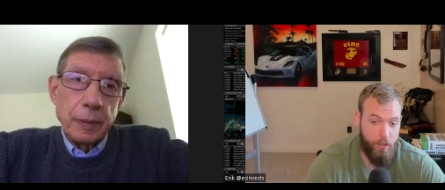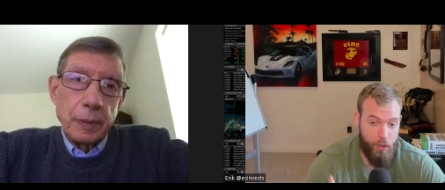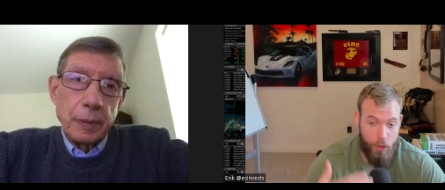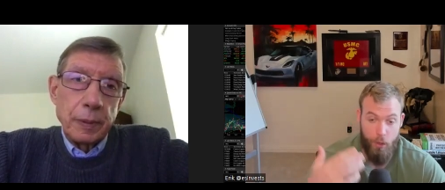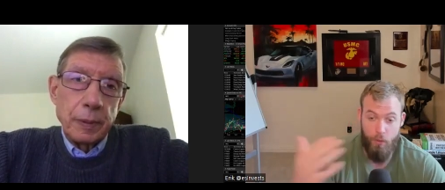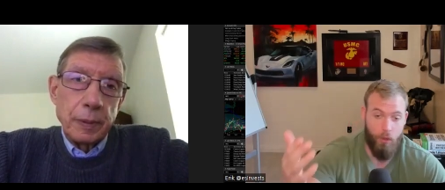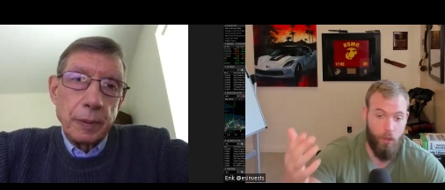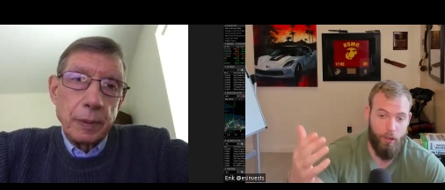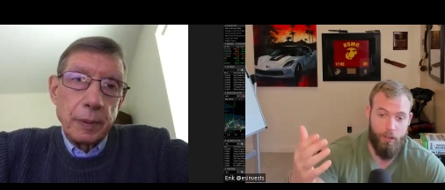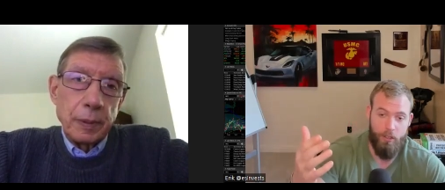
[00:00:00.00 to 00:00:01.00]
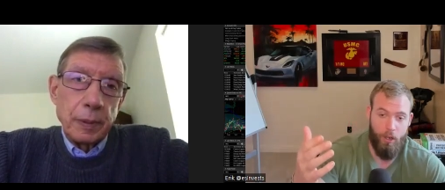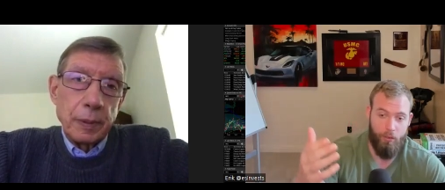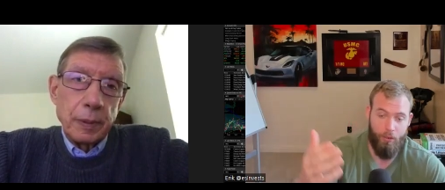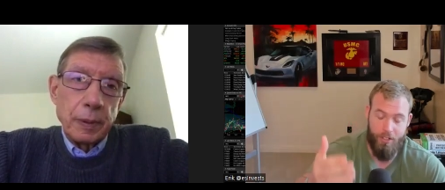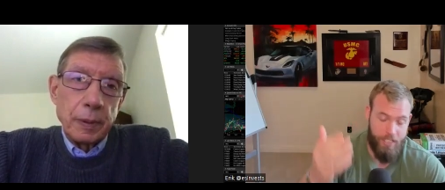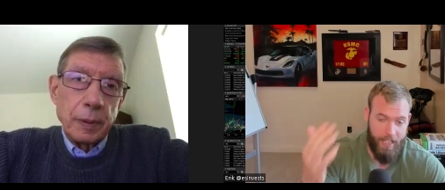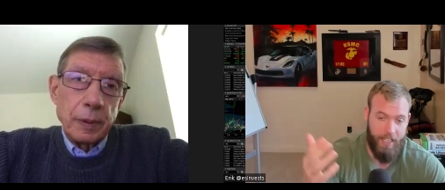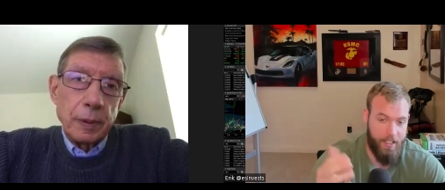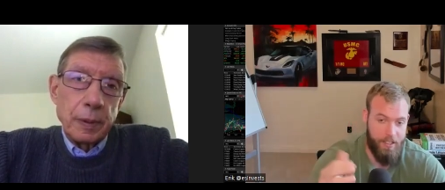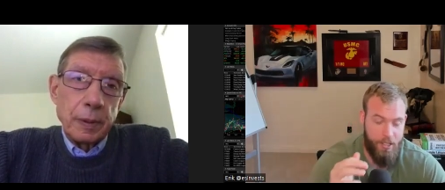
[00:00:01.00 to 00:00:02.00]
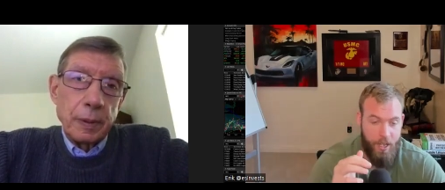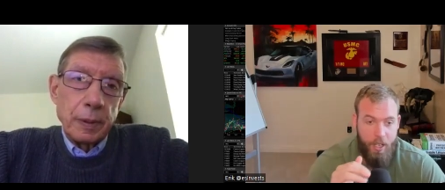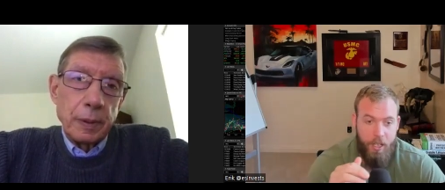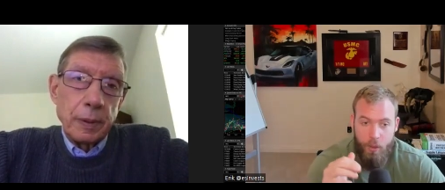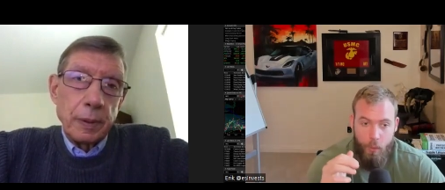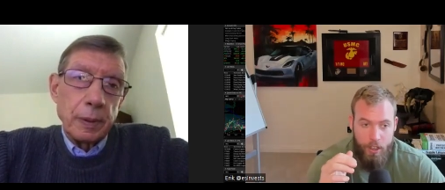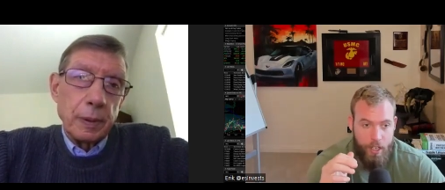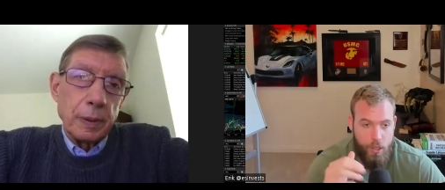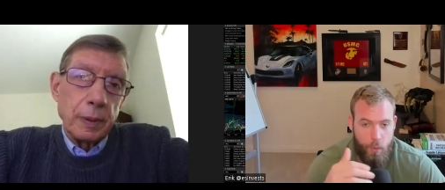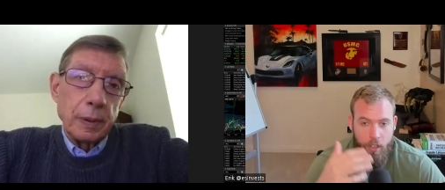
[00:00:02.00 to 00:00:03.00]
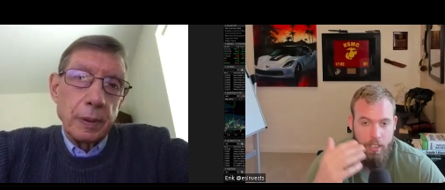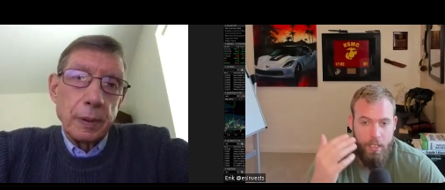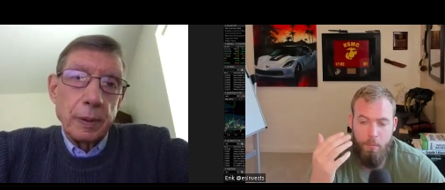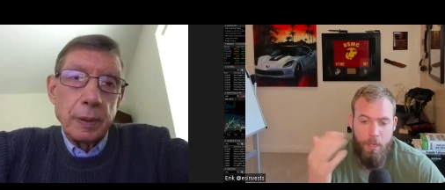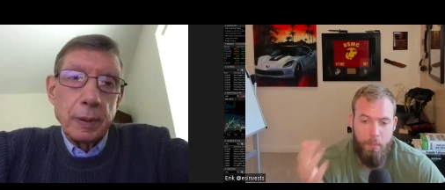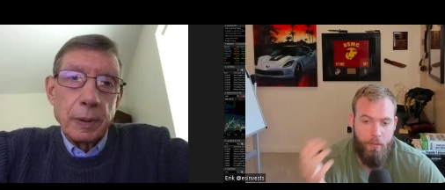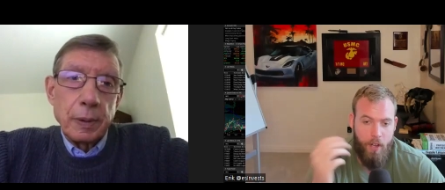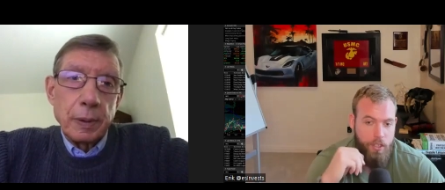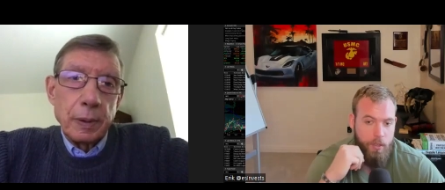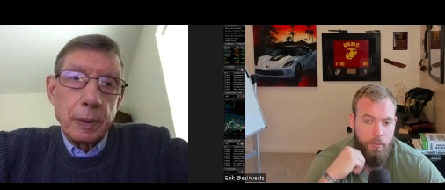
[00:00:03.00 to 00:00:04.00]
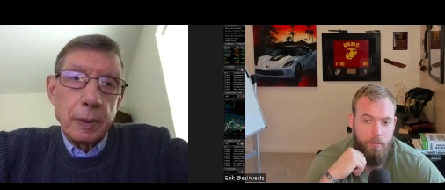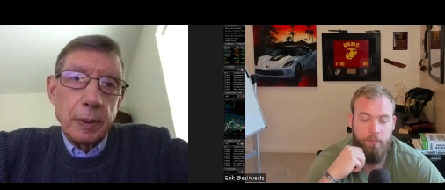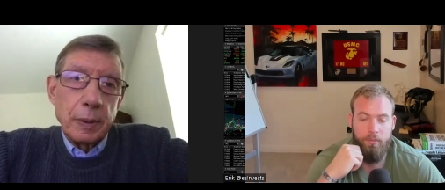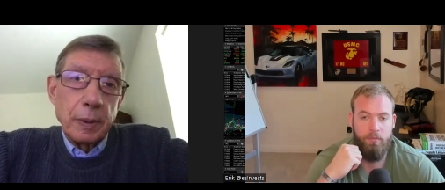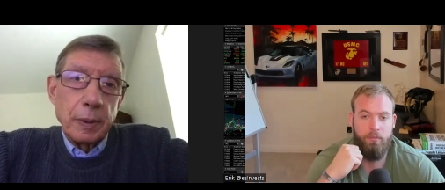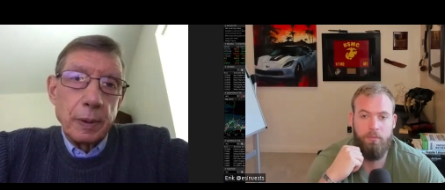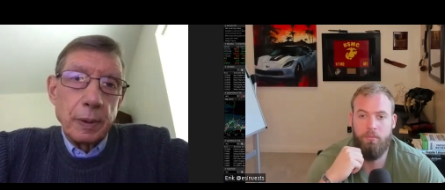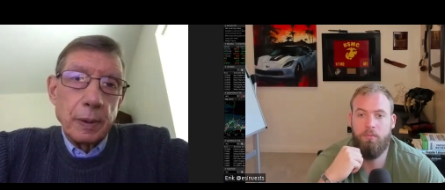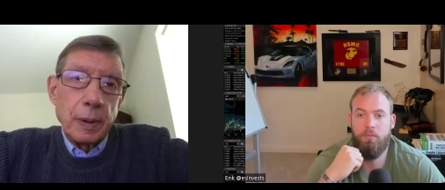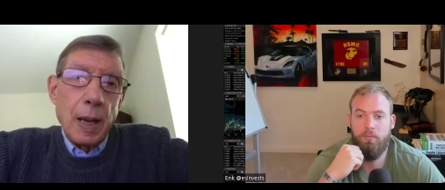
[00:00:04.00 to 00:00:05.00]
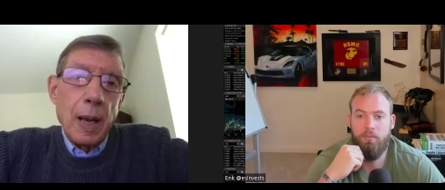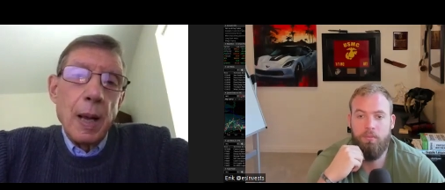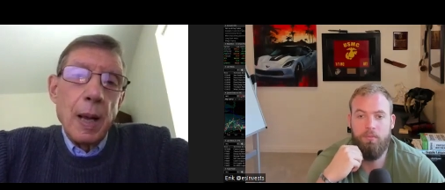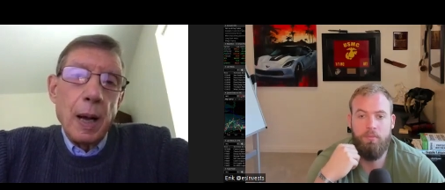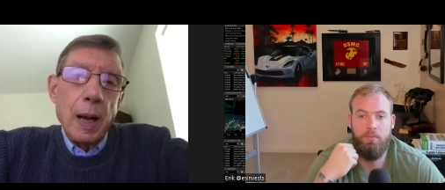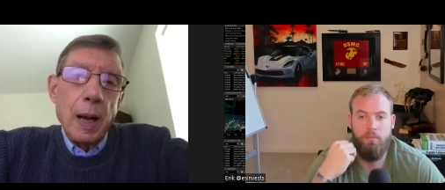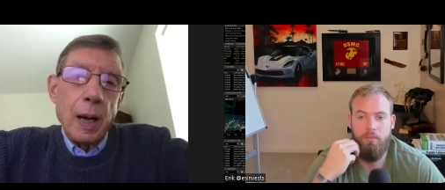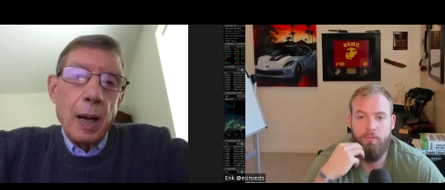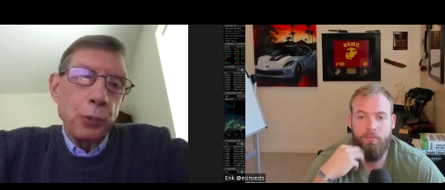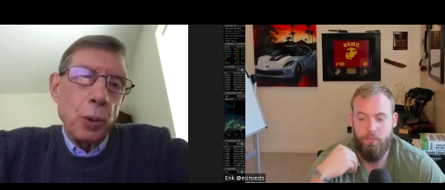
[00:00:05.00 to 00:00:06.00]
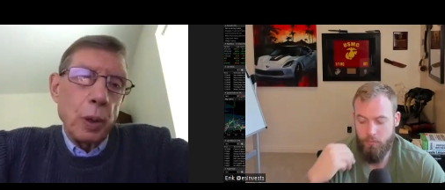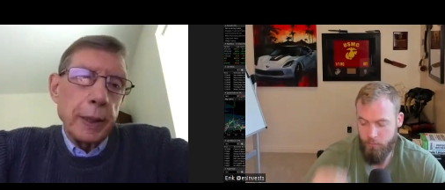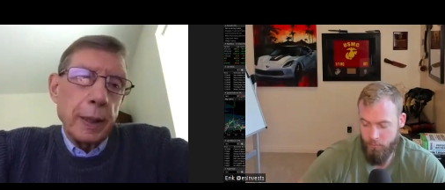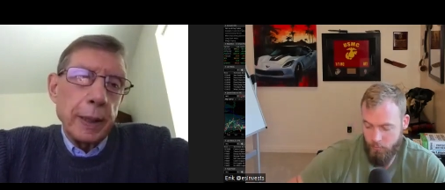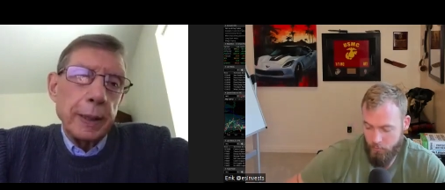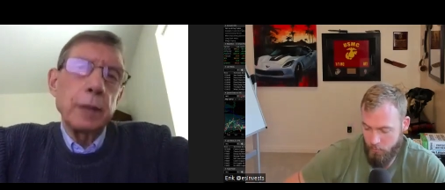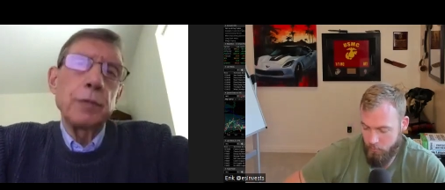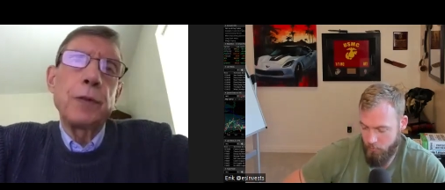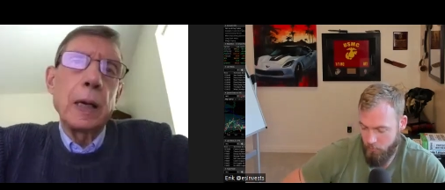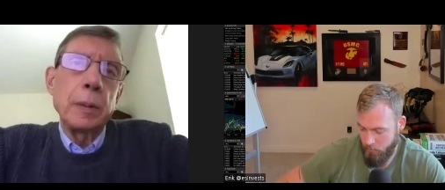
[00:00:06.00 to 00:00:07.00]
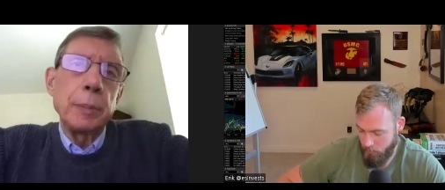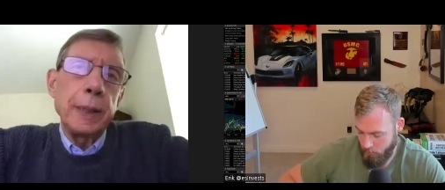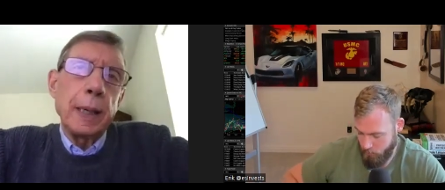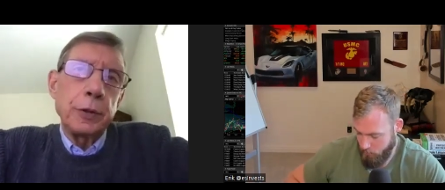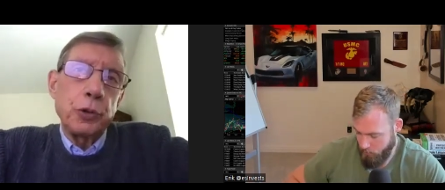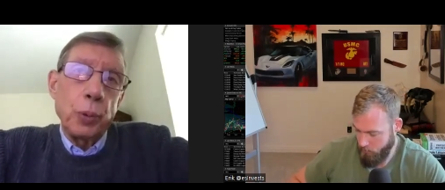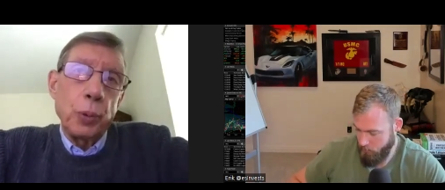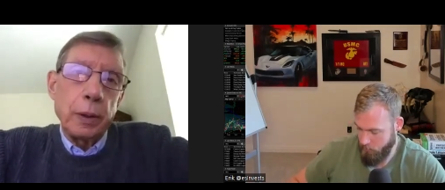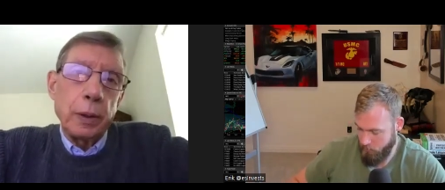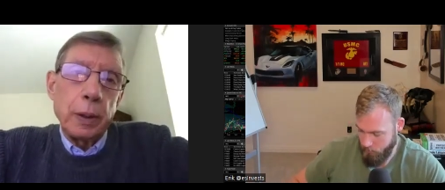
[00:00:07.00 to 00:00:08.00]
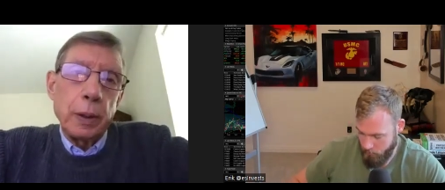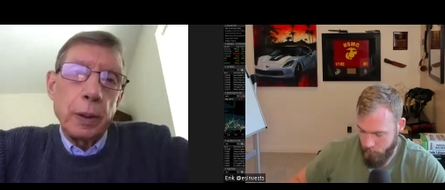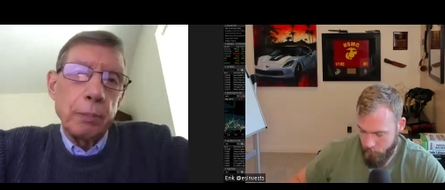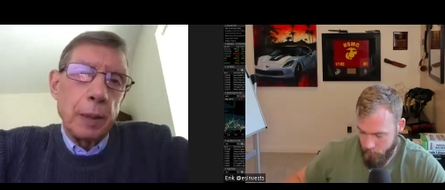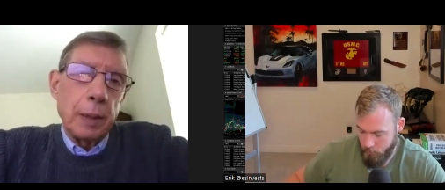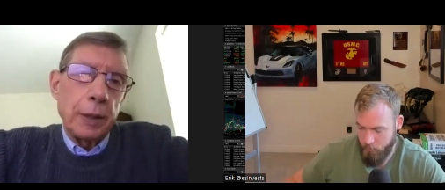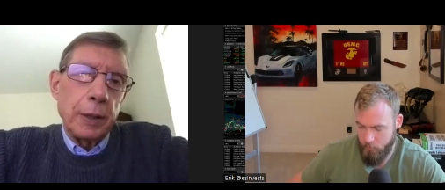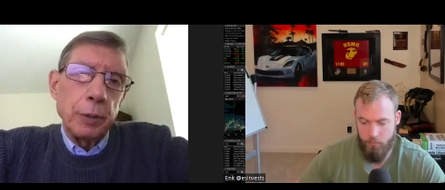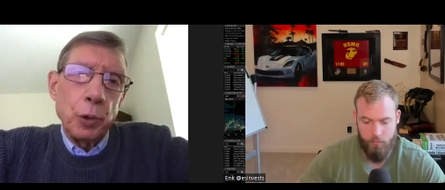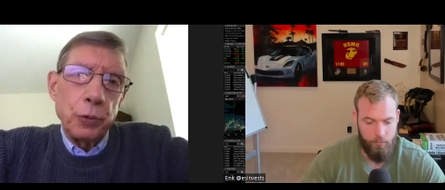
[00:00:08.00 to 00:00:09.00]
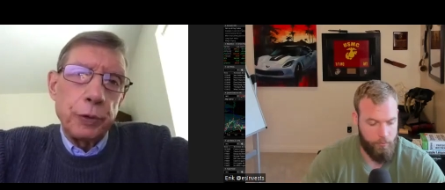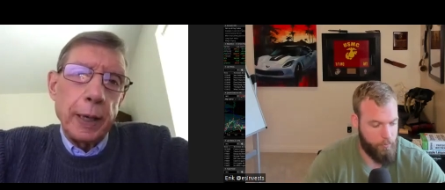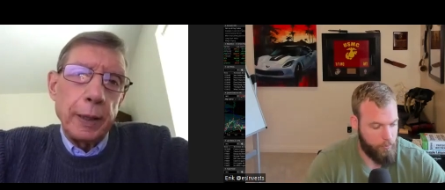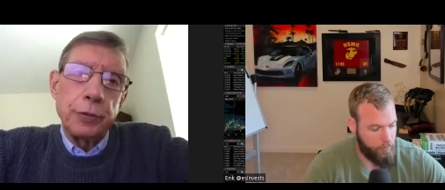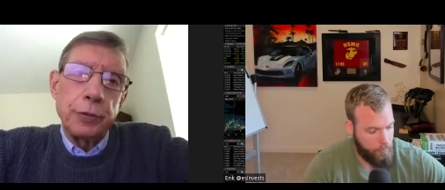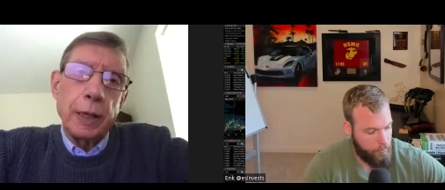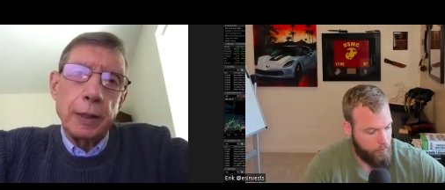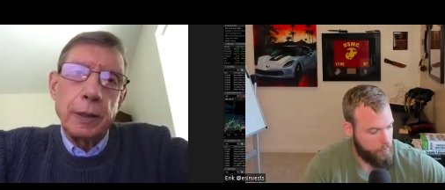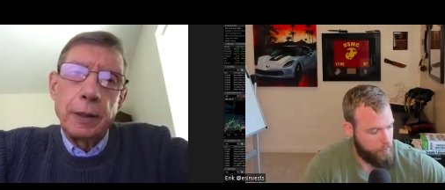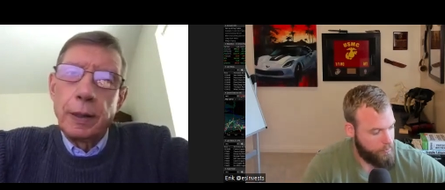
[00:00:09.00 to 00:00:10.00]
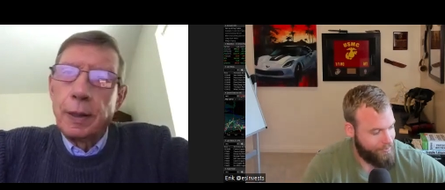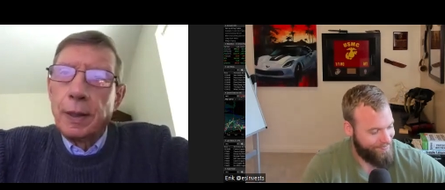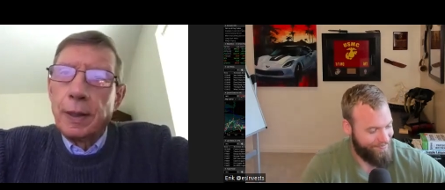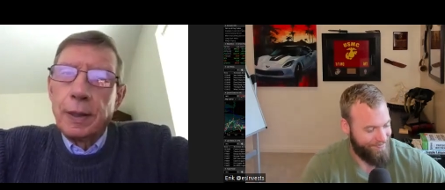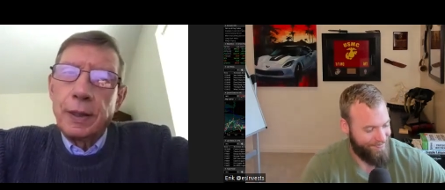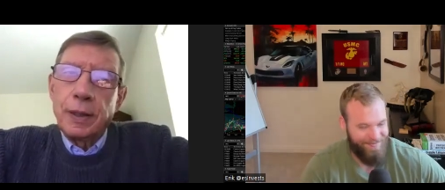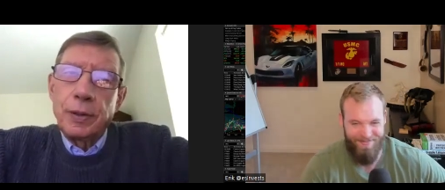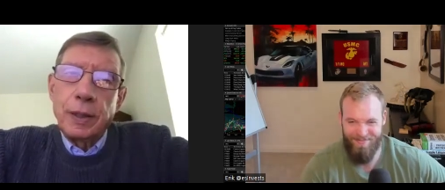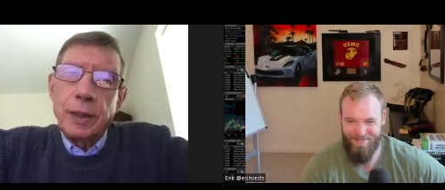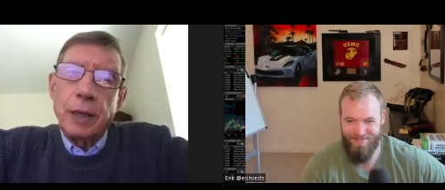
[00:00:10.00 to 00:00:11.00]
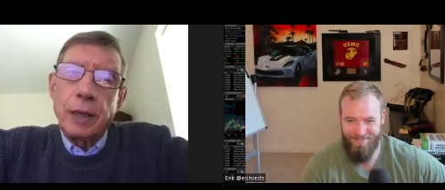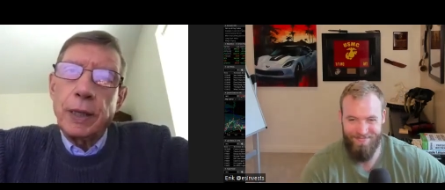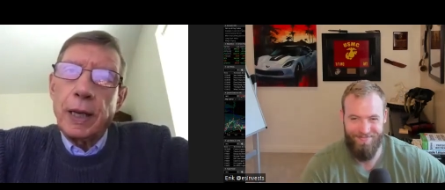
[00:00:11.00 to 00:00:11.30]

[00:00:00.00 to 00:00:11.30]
Speaker 1: what you've learned over decades with us. Where can people find you?
Speaker 2: I'm sure. Yeah, they can find me at Twitter. I'm I'm on there most days getting you know, giving it